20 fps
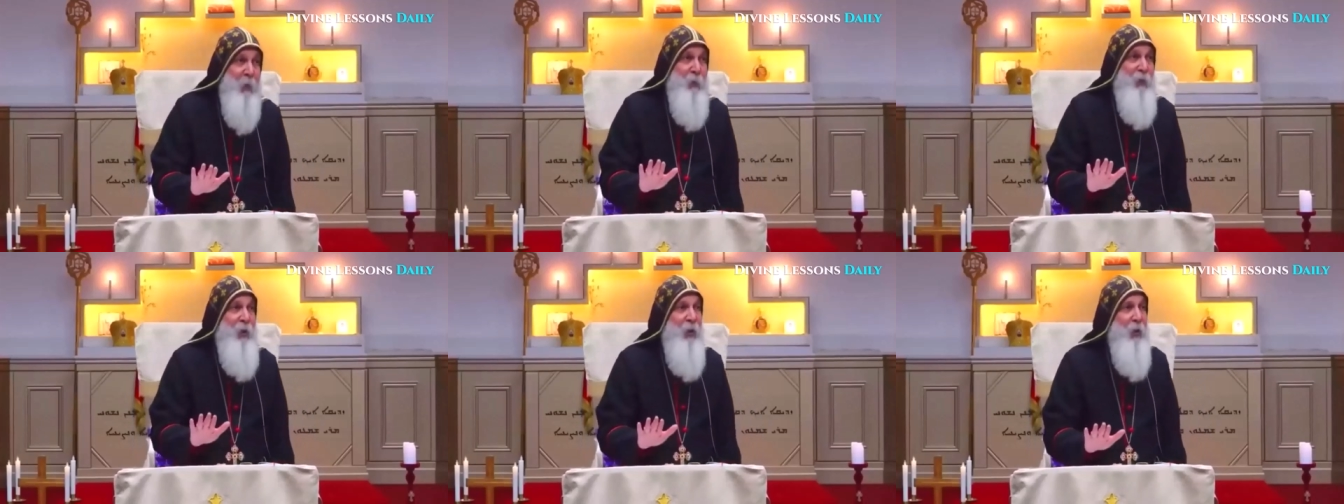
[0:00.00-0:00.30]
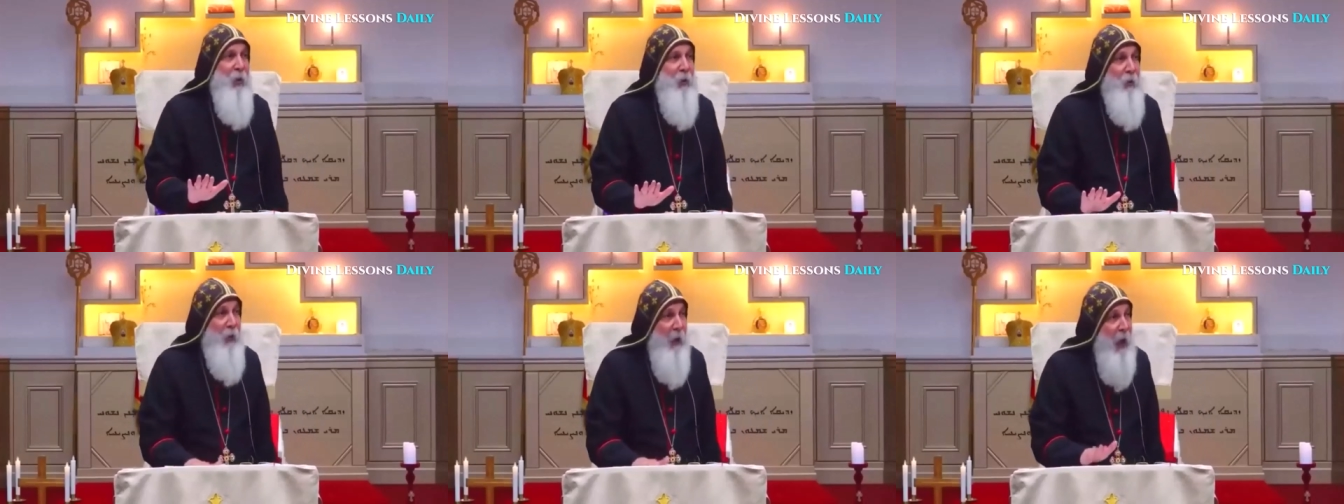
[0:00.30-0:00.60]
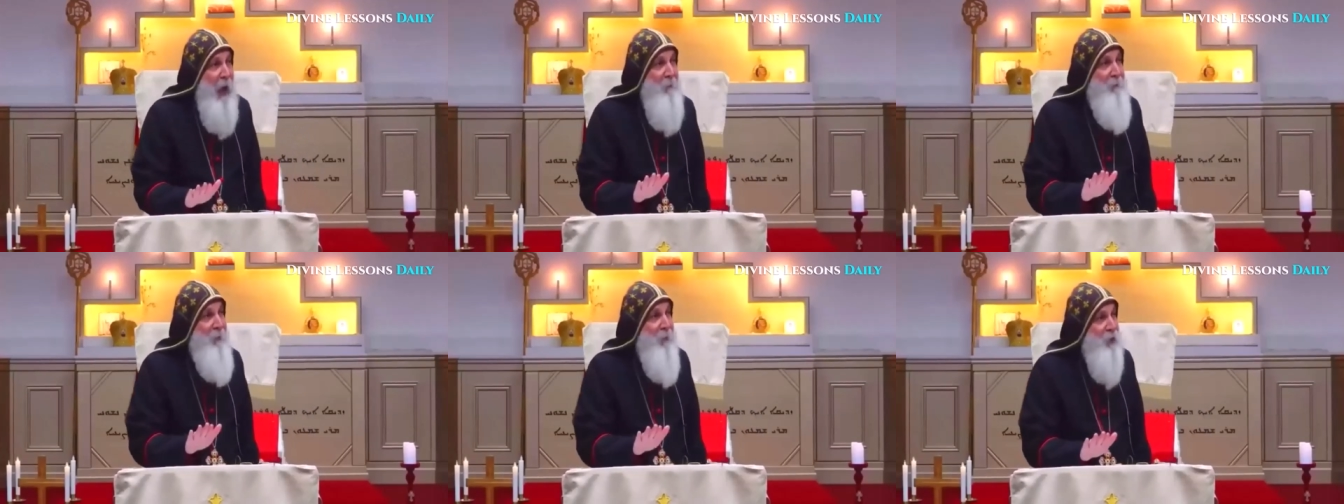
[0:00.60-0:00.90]
Do you
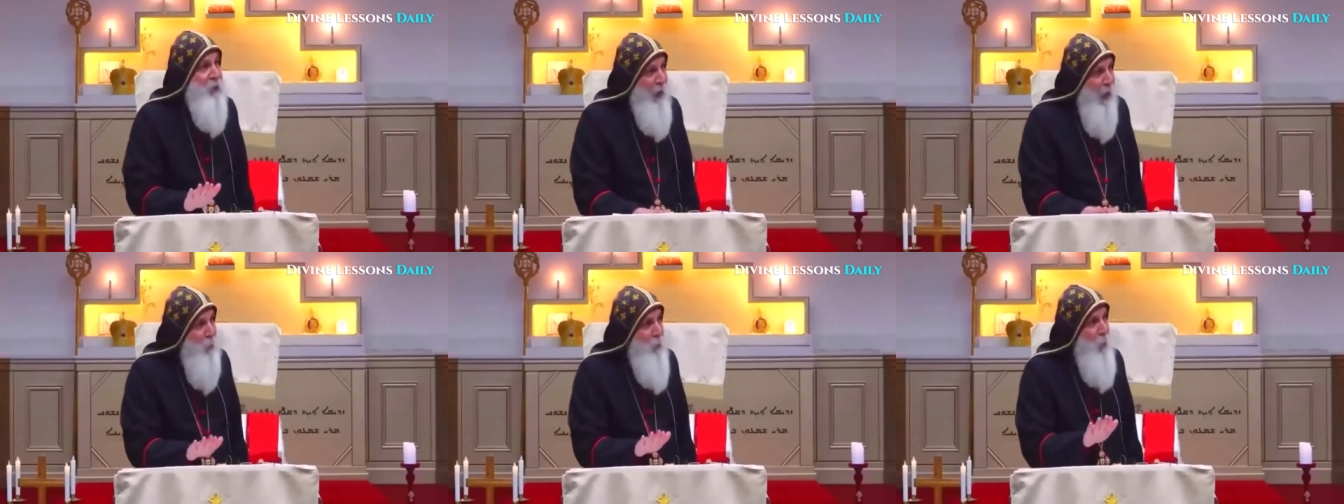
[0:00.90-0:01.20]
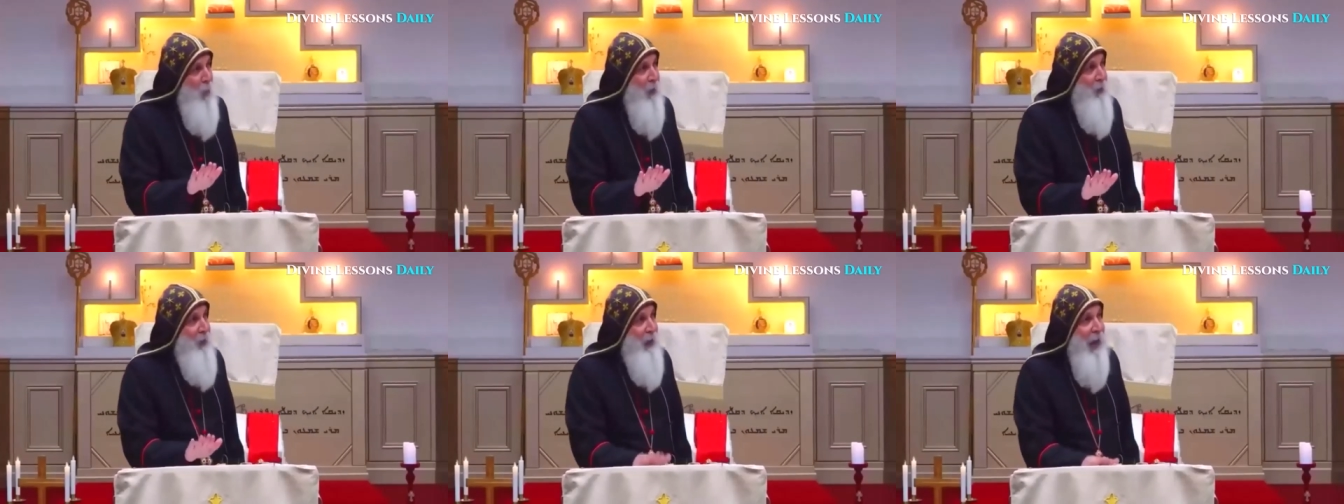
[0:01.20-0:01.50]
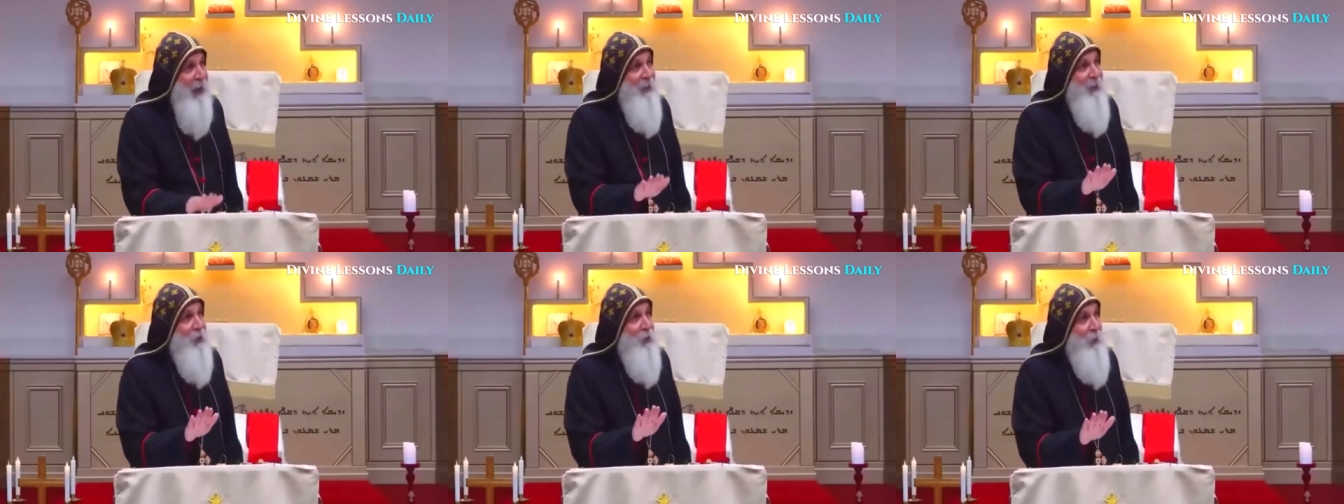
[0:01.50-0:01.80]
cry for someone
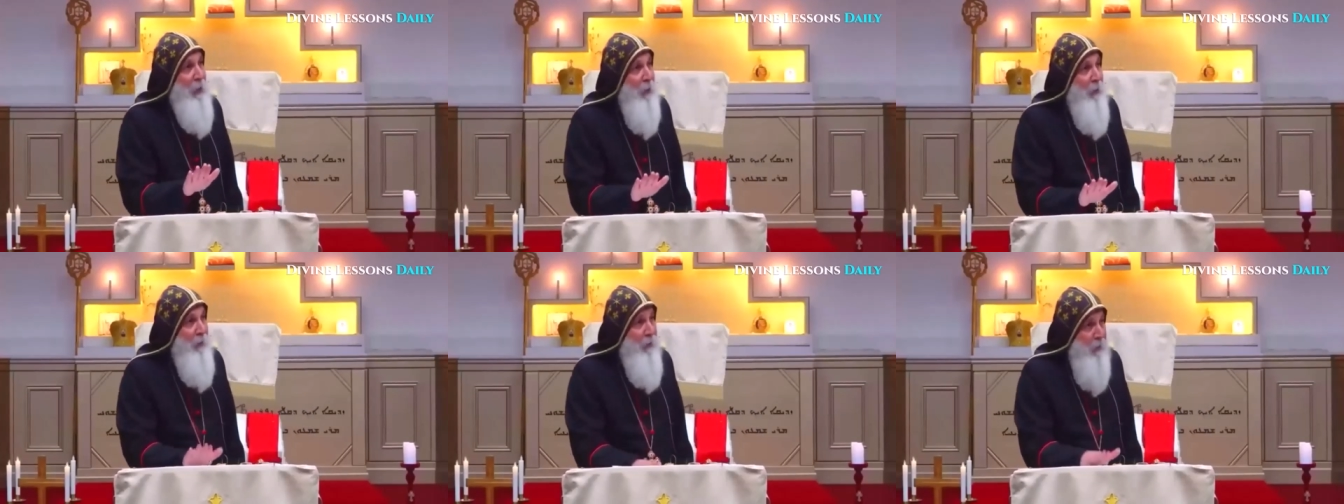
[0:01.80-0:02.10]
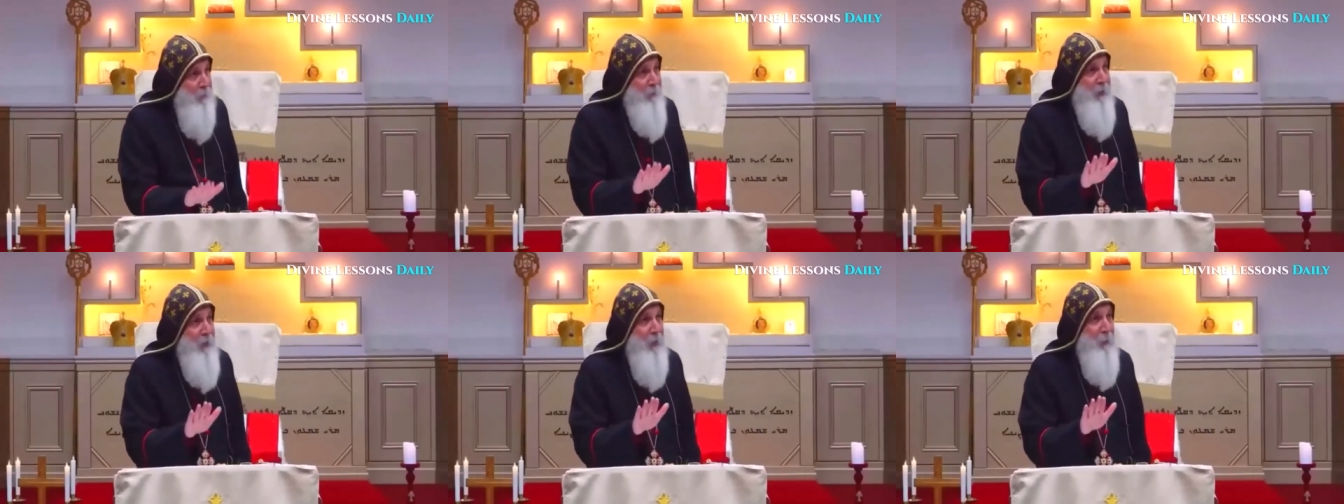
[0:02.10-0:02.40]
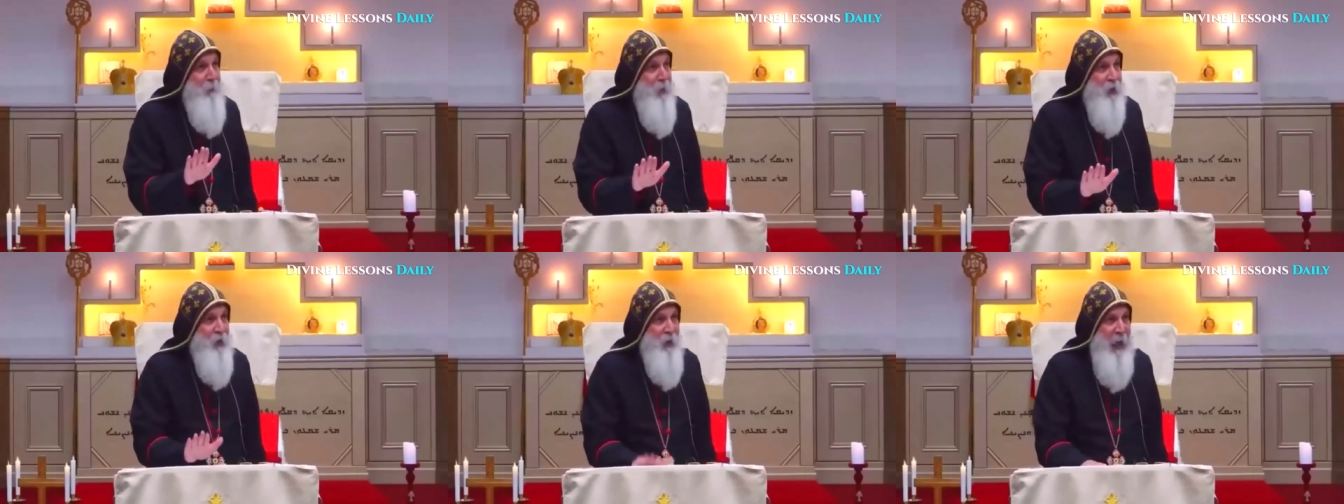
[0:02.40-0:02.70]
that is the living
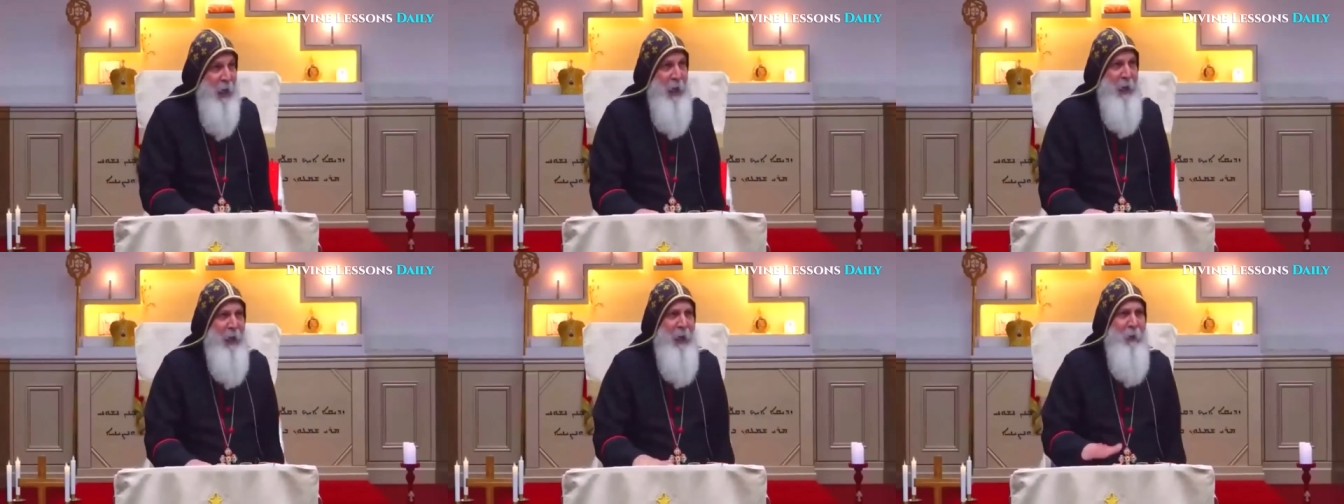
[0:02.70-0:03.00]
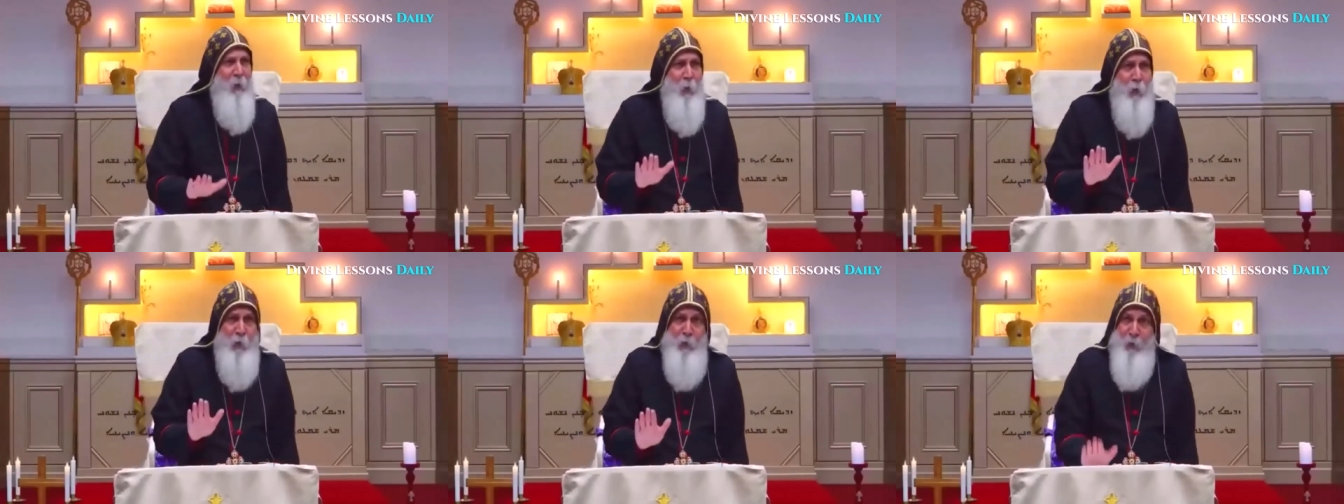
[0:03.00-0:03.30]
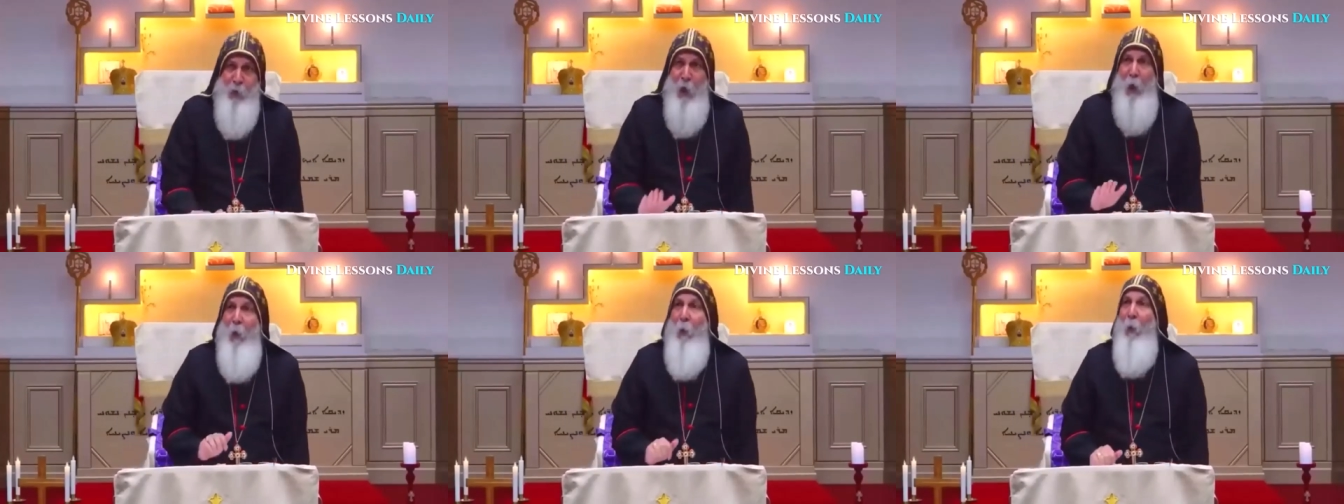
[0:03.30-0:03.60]
Messiah?
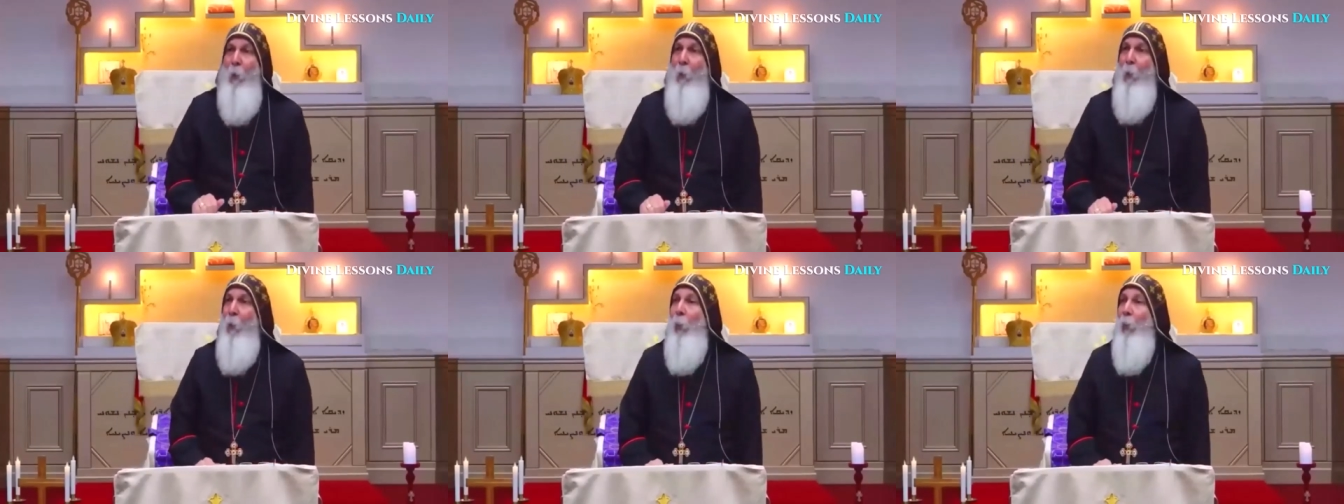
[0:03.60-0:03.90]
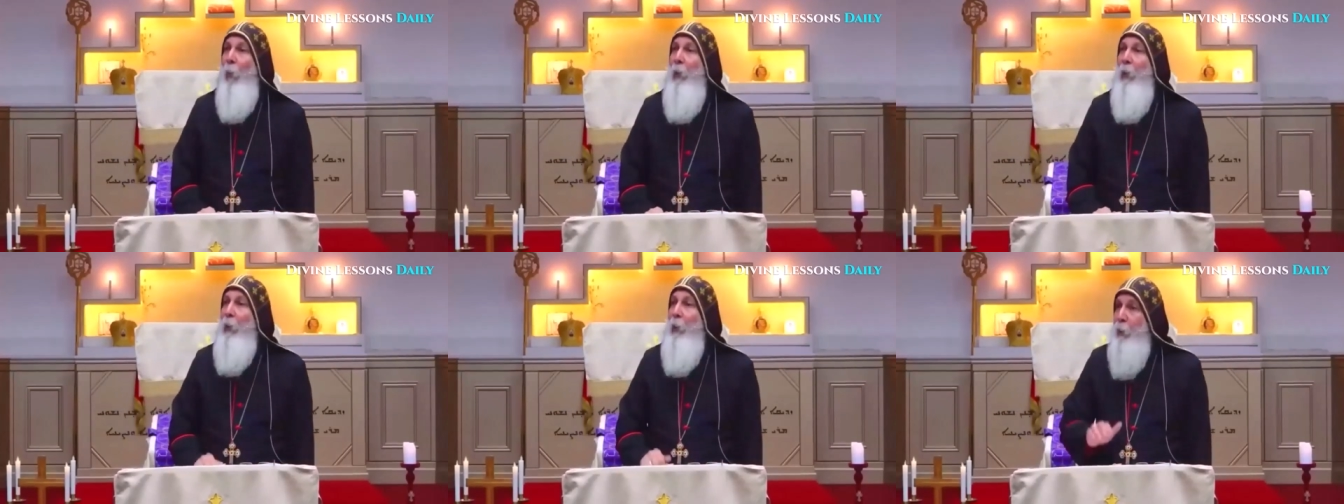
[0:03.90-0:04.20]
No.